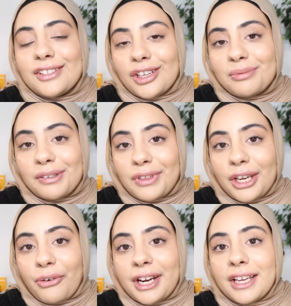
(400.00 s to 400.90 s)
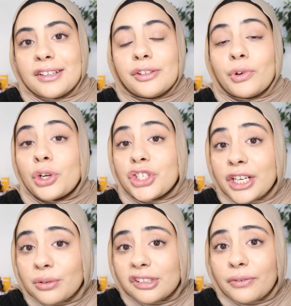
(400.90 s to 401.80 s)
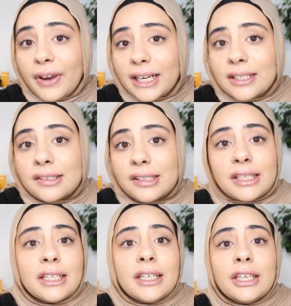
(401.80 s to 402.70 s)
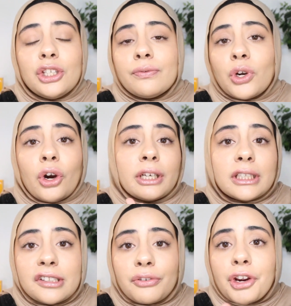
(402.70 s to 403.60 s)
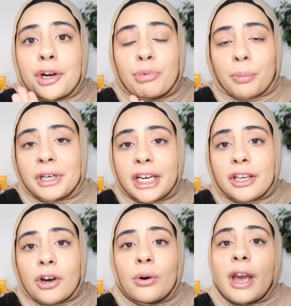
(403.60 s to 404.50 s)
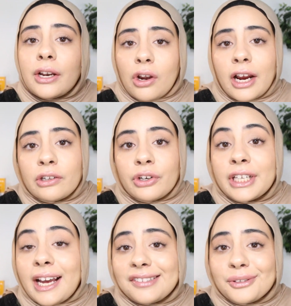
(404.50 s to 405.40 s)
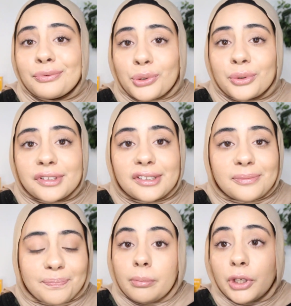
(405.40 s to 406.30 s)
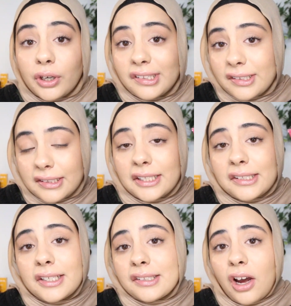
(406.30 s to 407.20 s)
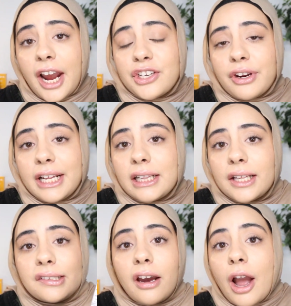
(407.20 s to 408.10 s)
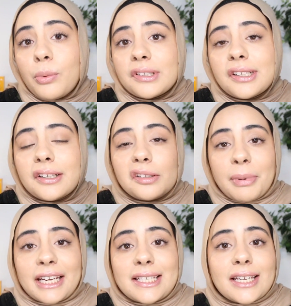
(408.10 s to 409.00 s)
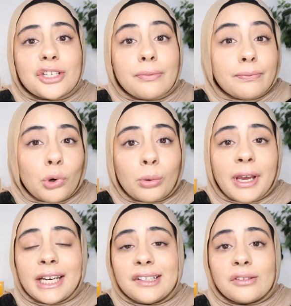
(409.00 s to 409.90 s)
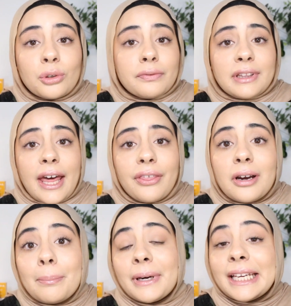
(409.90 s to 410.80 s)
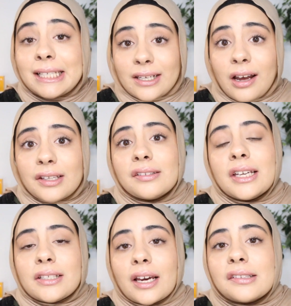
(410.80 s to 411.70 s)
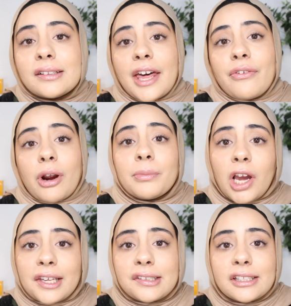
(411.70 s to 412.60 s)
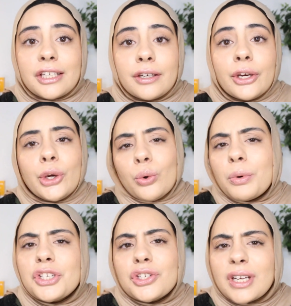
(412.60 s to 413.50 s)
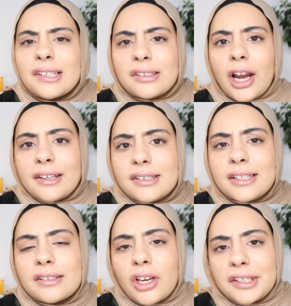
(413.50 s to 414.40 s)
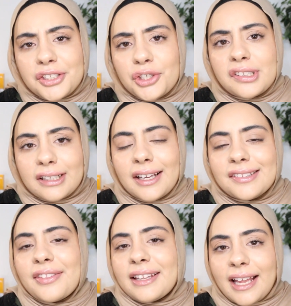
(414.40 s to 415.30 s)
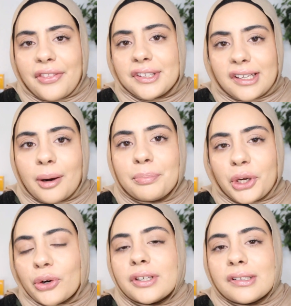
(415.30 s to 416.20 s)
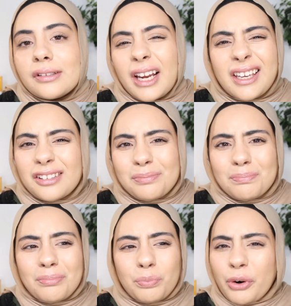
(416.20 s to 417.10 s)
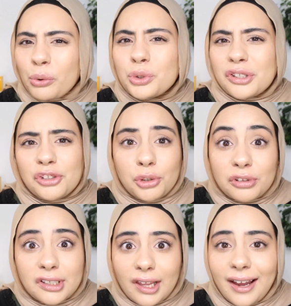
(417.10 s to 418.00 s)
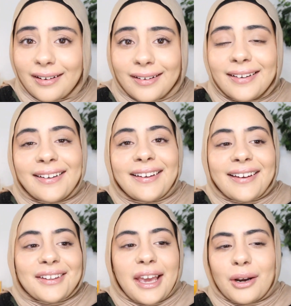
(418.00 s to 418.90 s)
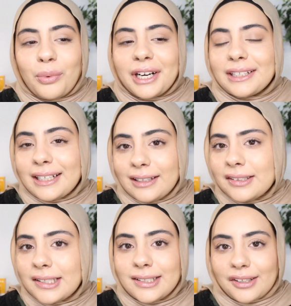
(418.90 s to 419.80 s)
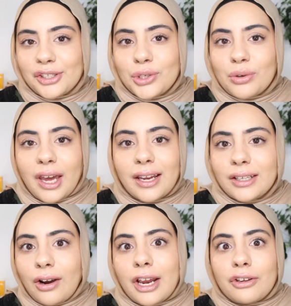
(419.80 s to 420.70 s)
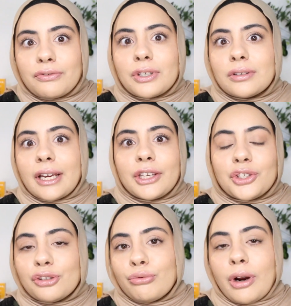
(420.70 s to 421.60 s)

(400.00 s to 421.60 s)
terms of the ingredients, you've got gentle surfactants in here, you've got glycerin, propanediol, and your hyaluronic acid, of course. Because it's listed as a hydrating cleanser, I wasn't expecting it to form any sort of lather, but it does. It does lather up nicely, which is nice. It's nice to use a cleanser that lathers up because I guess we're all just used to that. And when a cleanser doesn't do that, you kind of feel like you're just